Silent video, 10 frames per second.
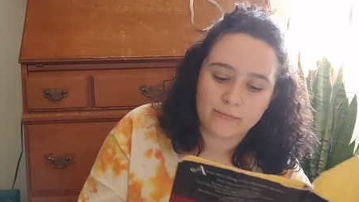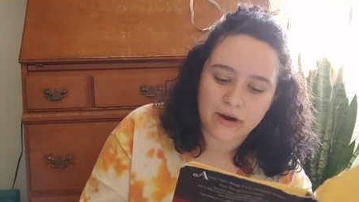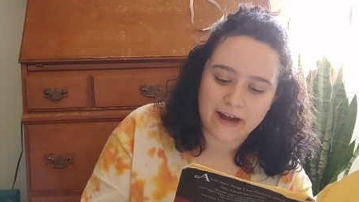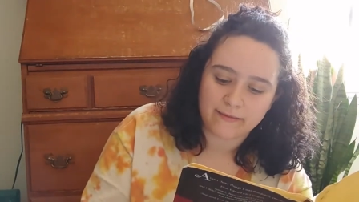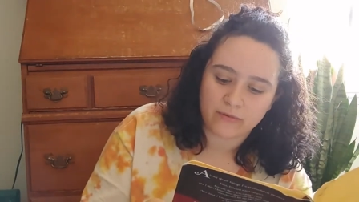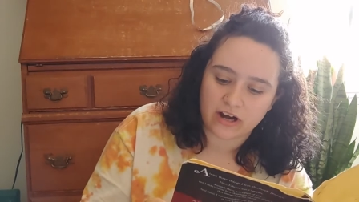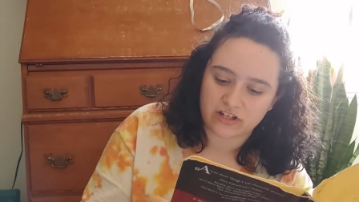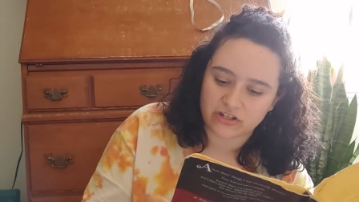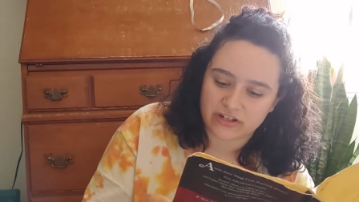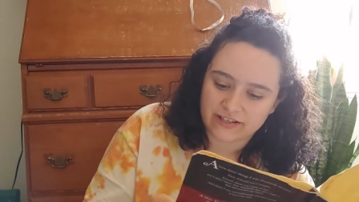Pride and
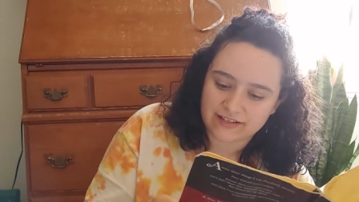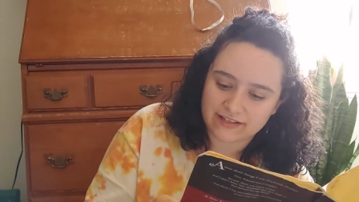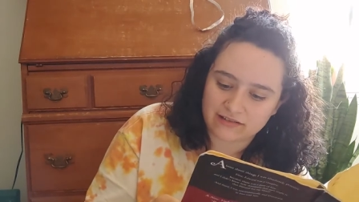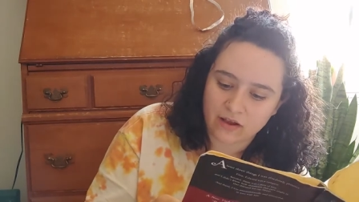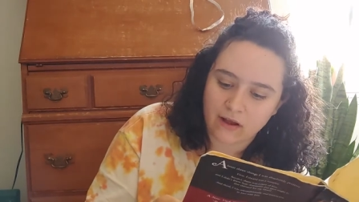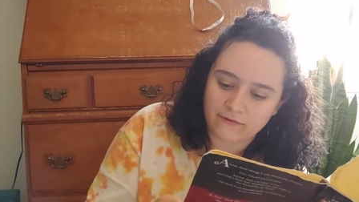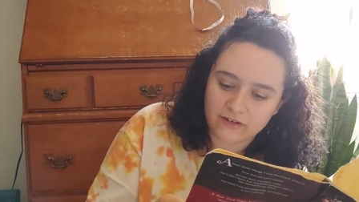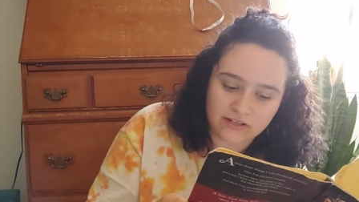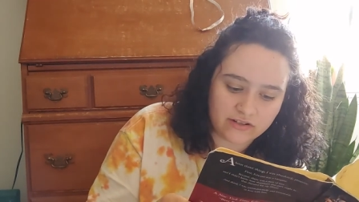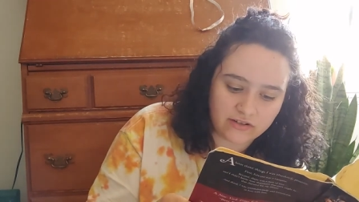Prejudice is
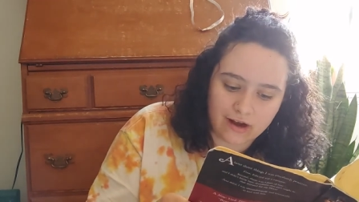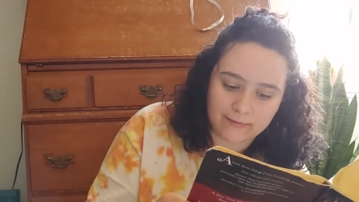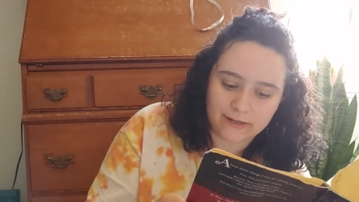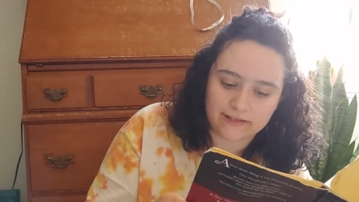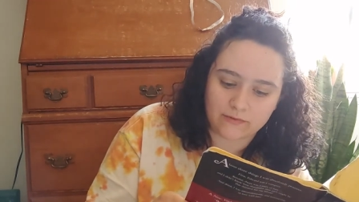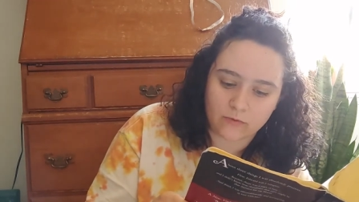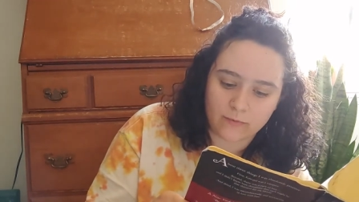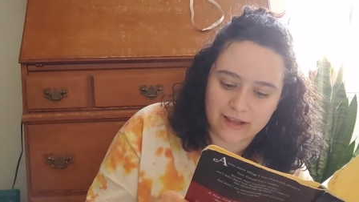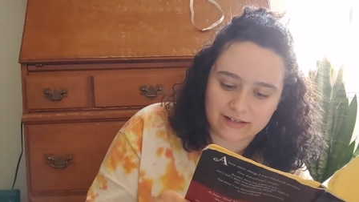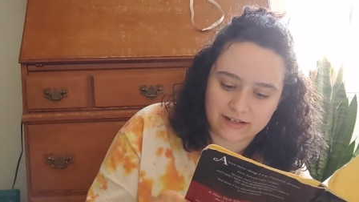often described as a
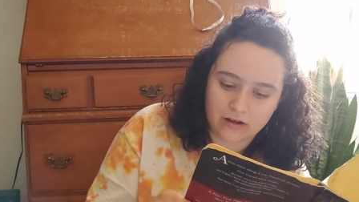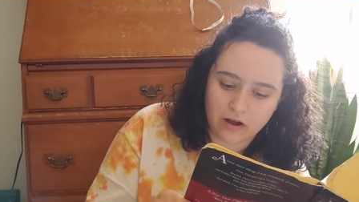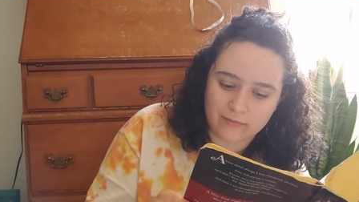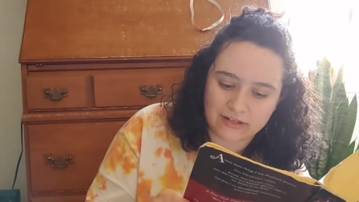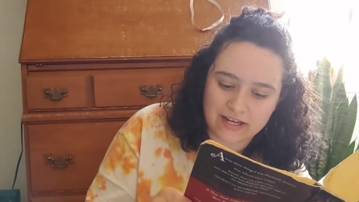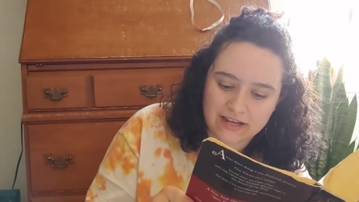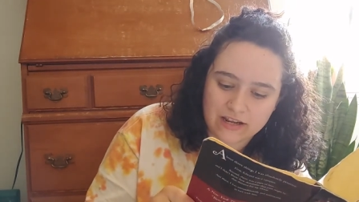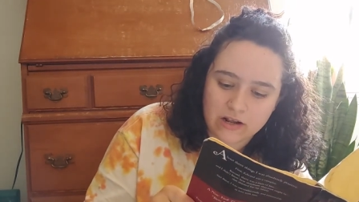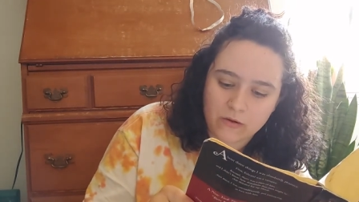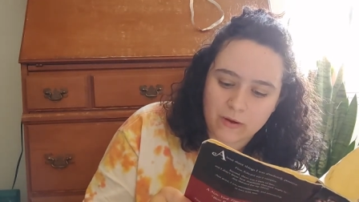romantic comedy.
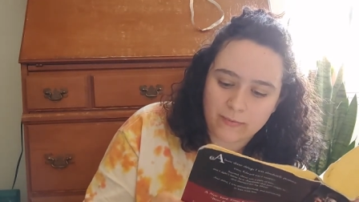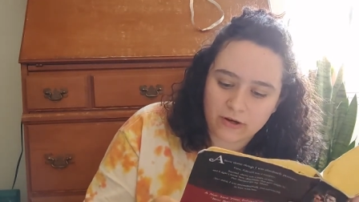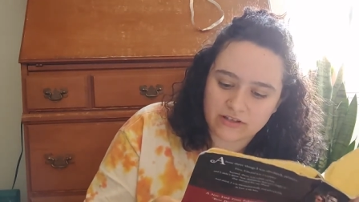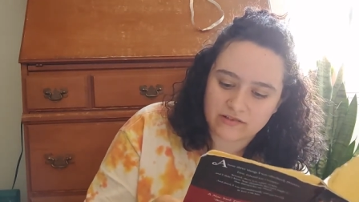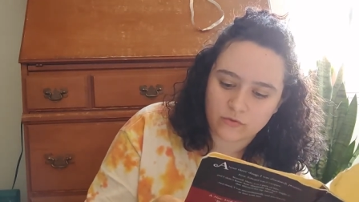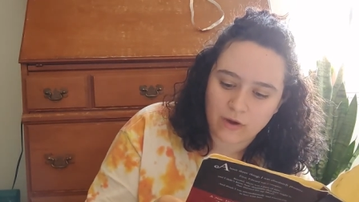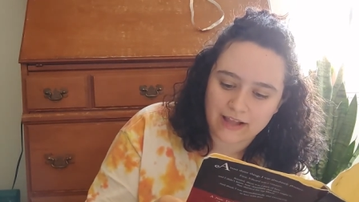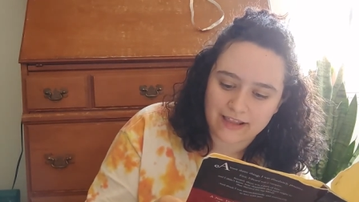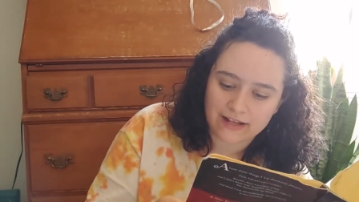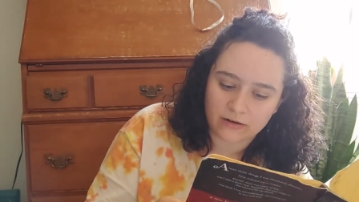What parts of
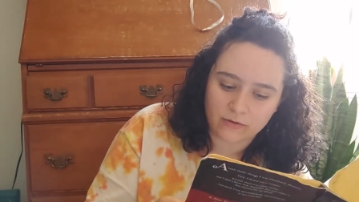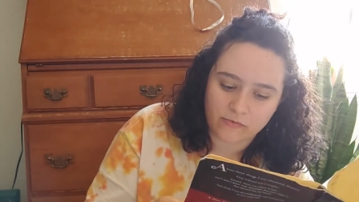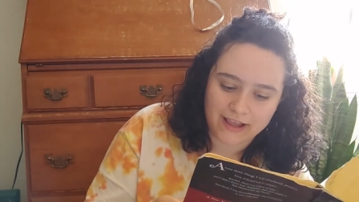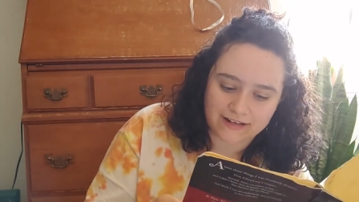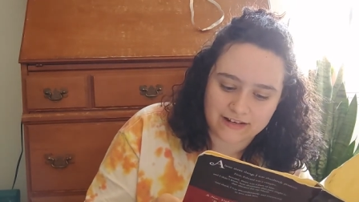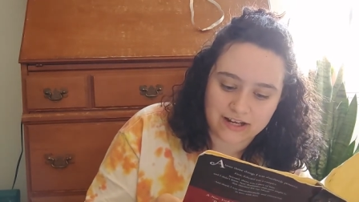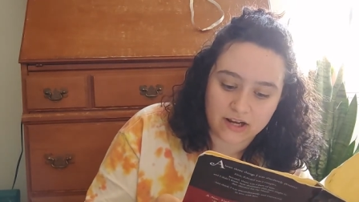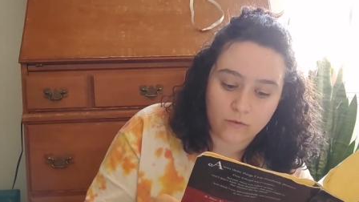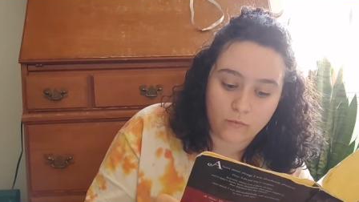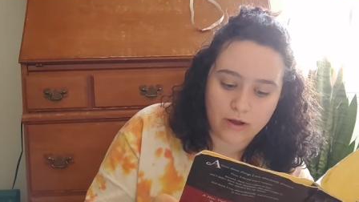Twilight are romantic?
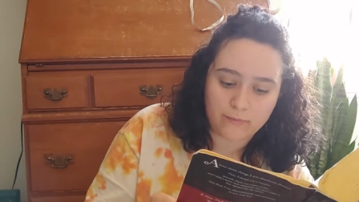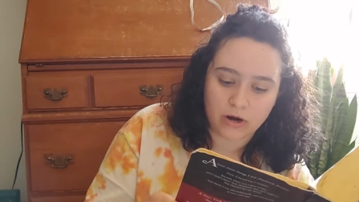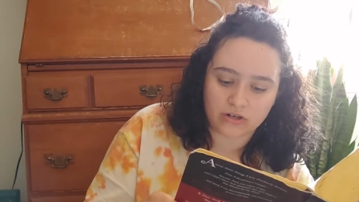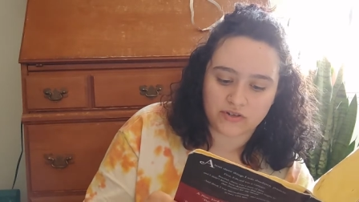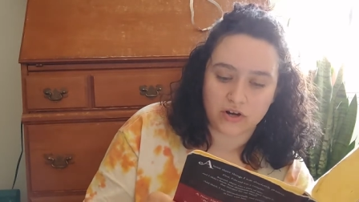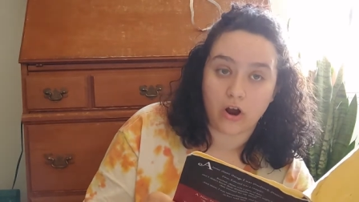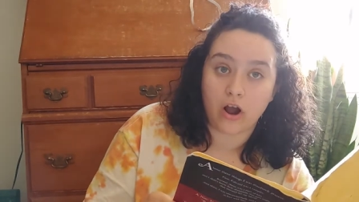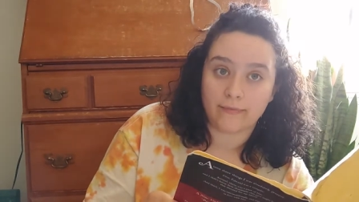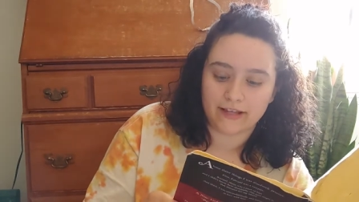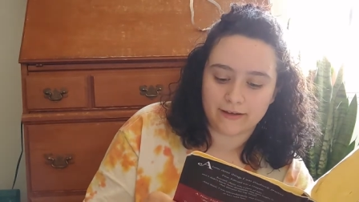What parts are
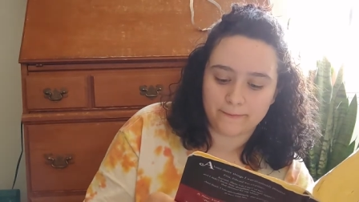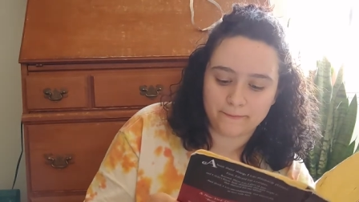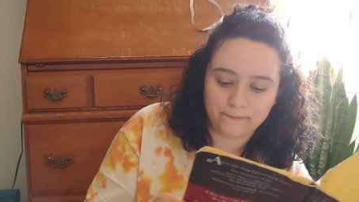comic?